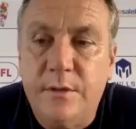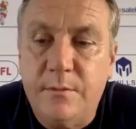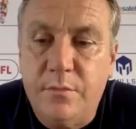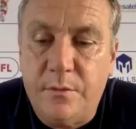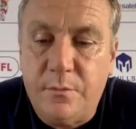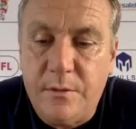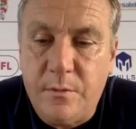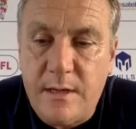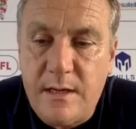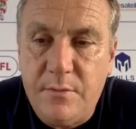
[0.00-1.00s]
we're where
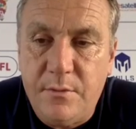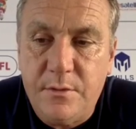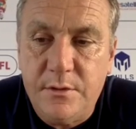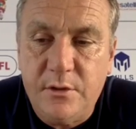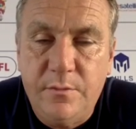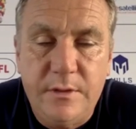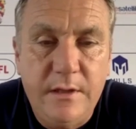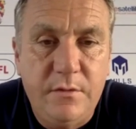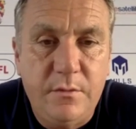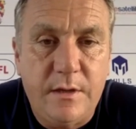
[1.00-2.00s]
we are, but we still
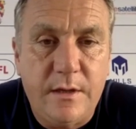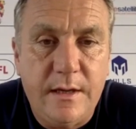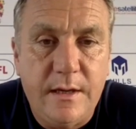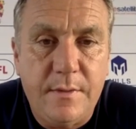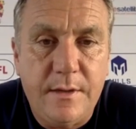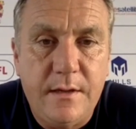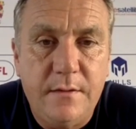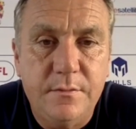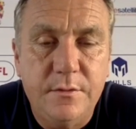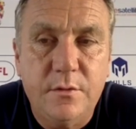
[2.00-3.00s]
believe that we can get better.
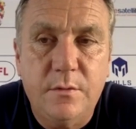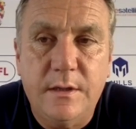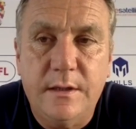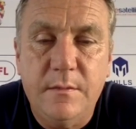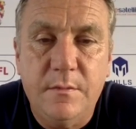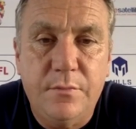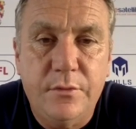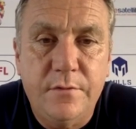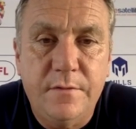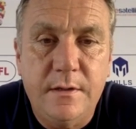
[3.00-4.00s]
Still want to keep
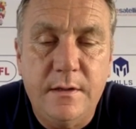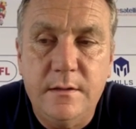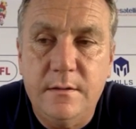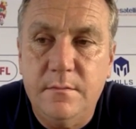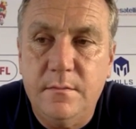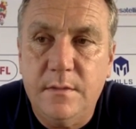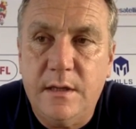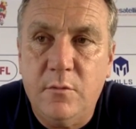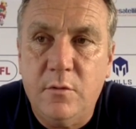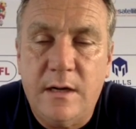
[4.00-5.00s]
improving, and
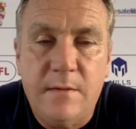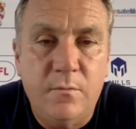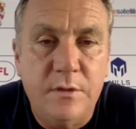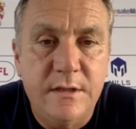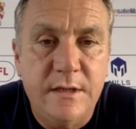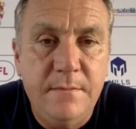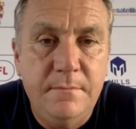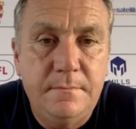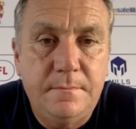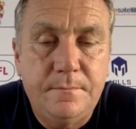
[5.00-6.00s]
that will happen with
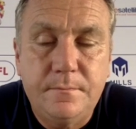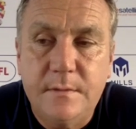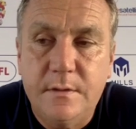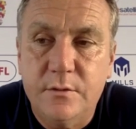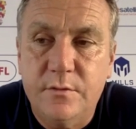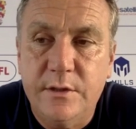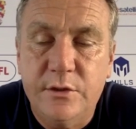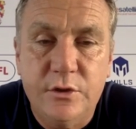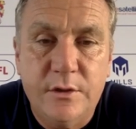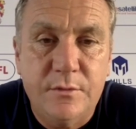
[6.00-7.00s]
time because
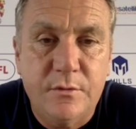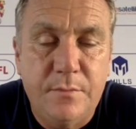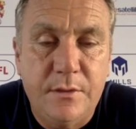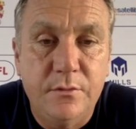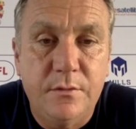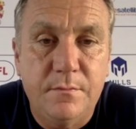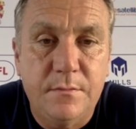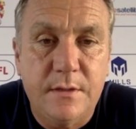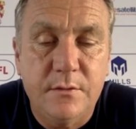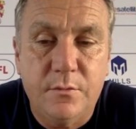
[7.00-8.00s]
relationships will build and
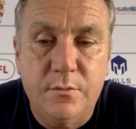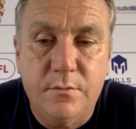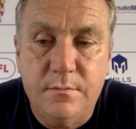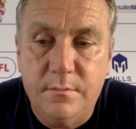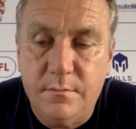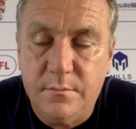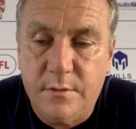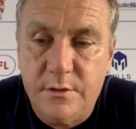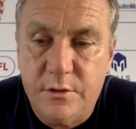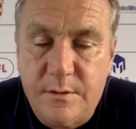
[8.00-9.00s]

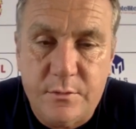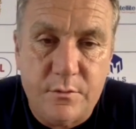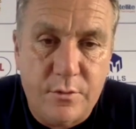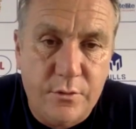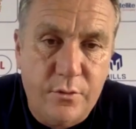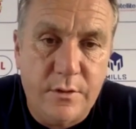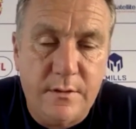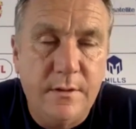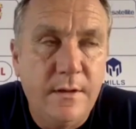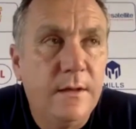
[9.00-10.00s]
relationships will grow,
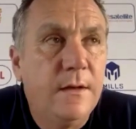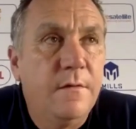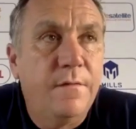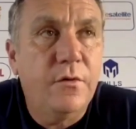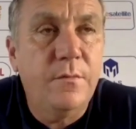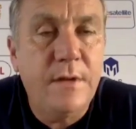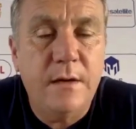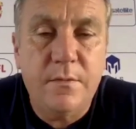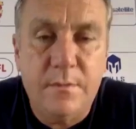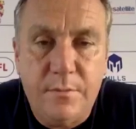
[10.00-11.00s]
and from
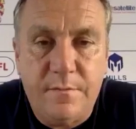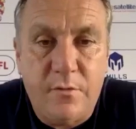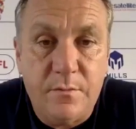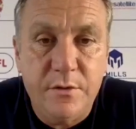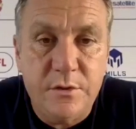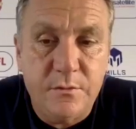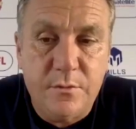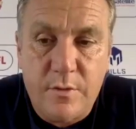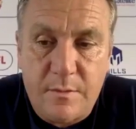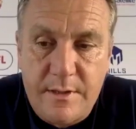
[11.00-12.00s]
that, the performances
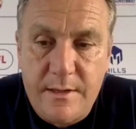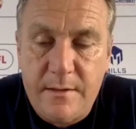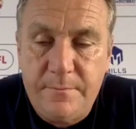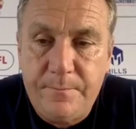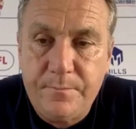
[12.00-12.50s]
will get better.